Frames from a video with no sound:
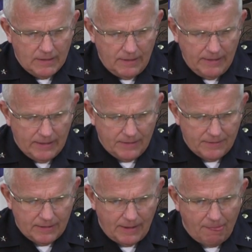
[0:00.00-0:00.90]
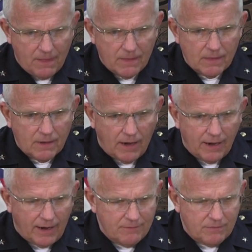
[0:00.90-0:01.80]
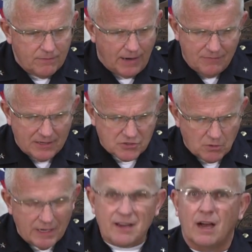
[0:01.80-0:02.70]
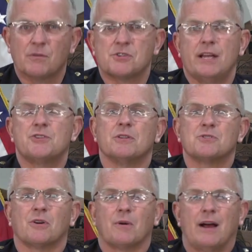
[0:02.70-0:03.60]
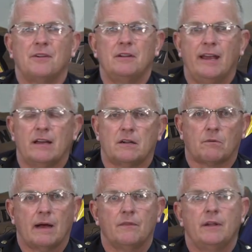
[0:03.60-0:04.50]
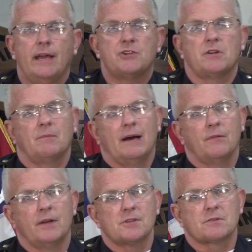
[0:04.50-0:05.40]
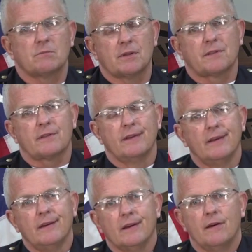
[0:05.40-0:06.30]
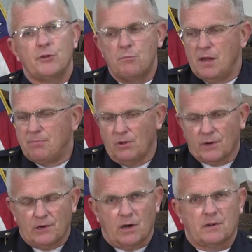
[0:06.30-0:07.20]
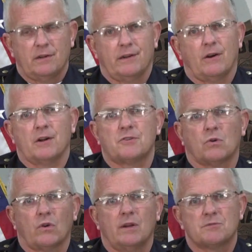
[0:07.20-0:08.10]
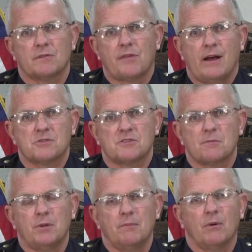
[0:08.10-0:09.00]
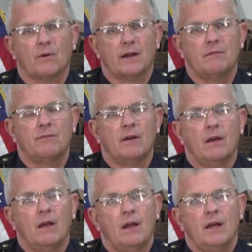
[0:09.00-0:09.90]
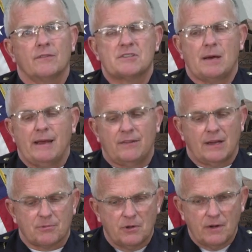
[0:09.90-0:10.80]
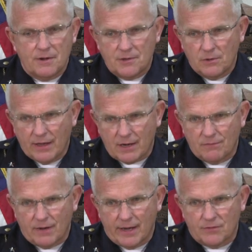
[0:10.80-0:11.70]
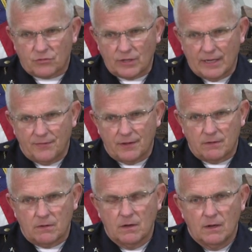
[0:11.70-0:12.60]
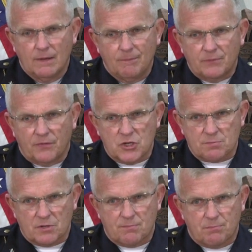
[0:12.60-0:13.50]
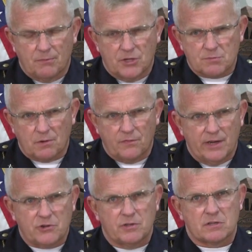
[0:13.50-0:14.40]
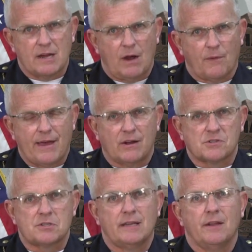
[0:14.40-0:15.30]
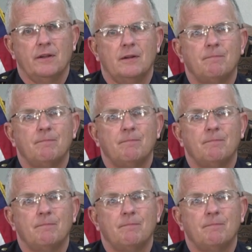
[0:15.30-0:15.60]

And I've had so many conversations around Indiana and around the nation about this with a few people or in auditoriums of thousands of people. And every time I had the opportunity to do that, I have said that this profession is not without sin.